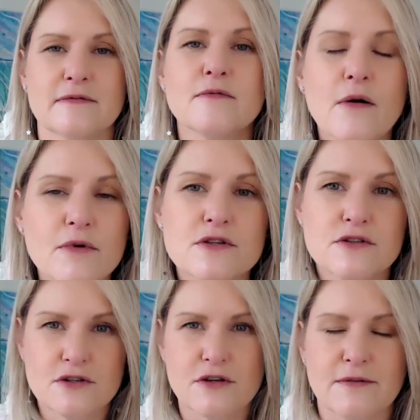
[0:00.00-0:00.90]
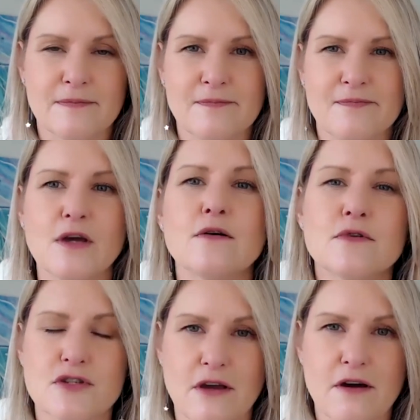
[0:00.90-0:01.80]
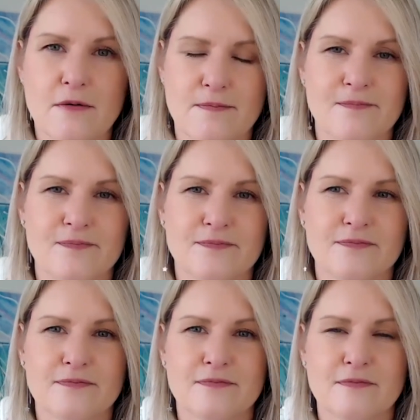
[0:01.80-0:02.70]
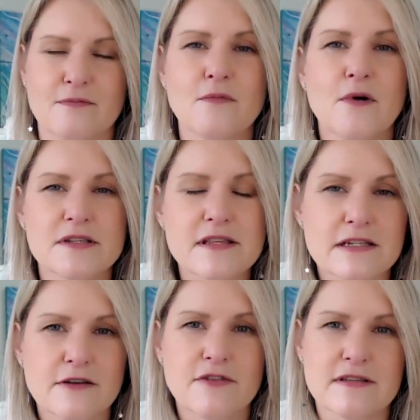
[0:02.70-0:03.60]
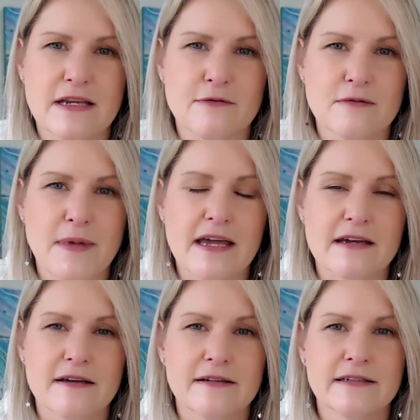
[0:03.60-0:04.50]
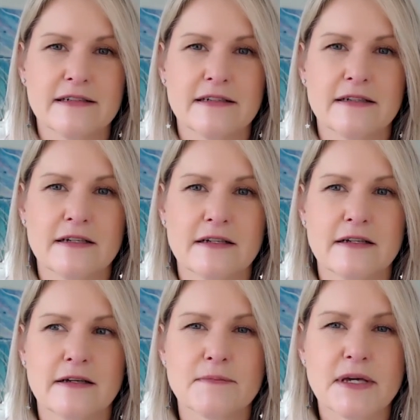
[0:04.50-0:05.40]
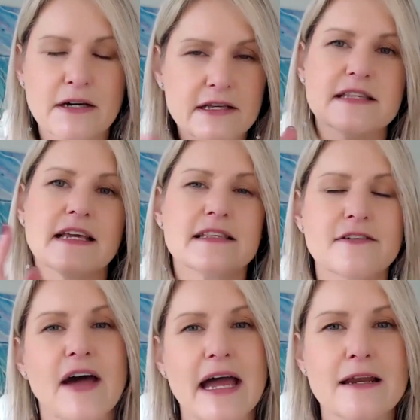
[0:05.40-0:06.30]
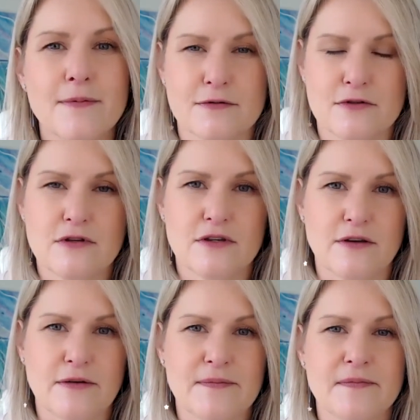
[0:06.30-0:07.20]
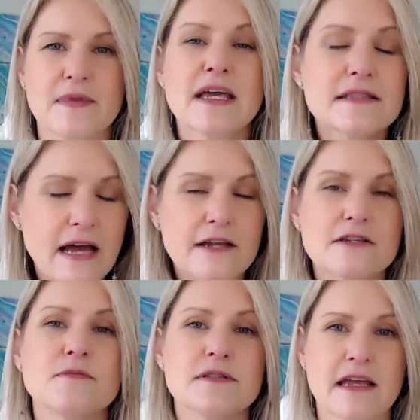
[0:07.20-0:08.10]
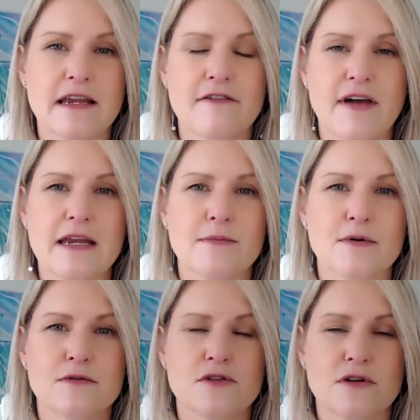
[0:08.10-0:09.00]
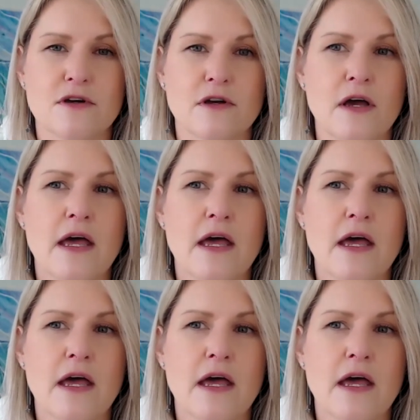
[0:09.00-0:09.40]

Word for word: What would you do? Who would you help? What's the difference that it would make? Because it's available to you. It's 100% available to you.